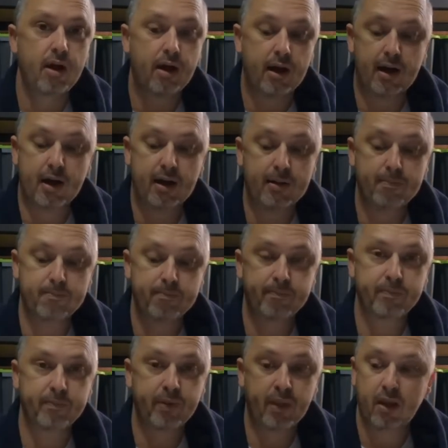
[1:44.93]
I
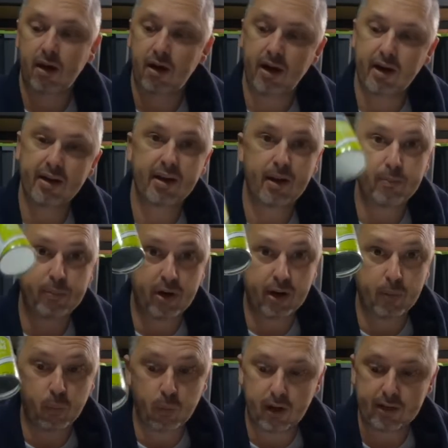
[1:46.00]
ended up
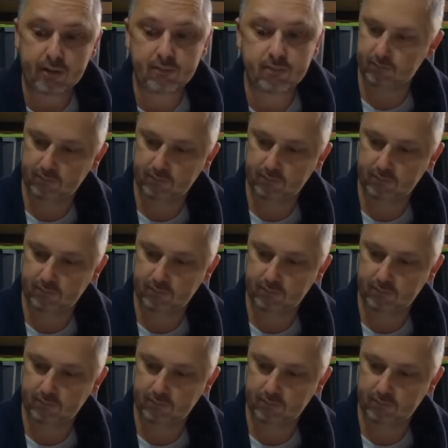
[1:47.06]
buying one.